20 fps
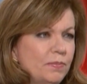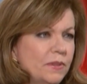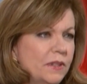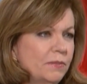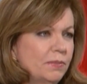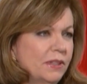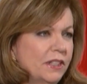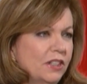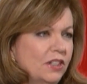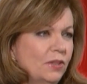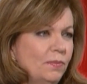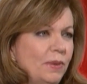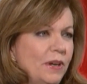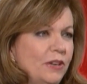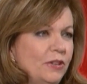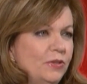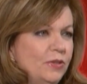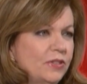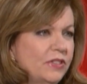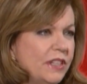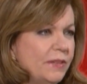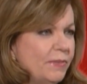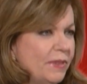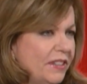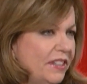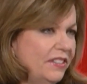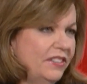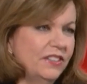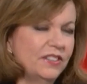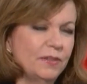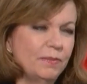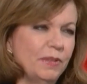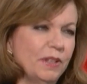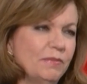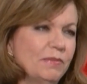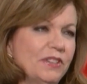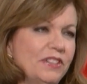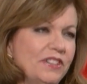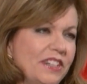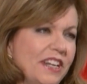political pundits will say, but this is a big
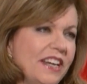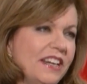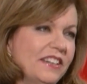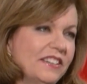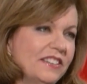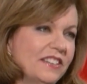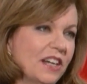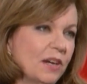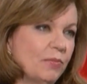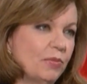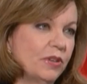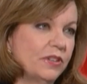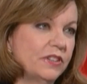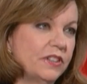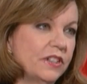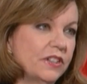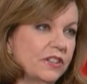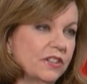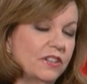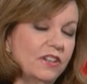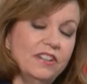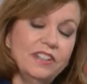mistake. It's not presidential. On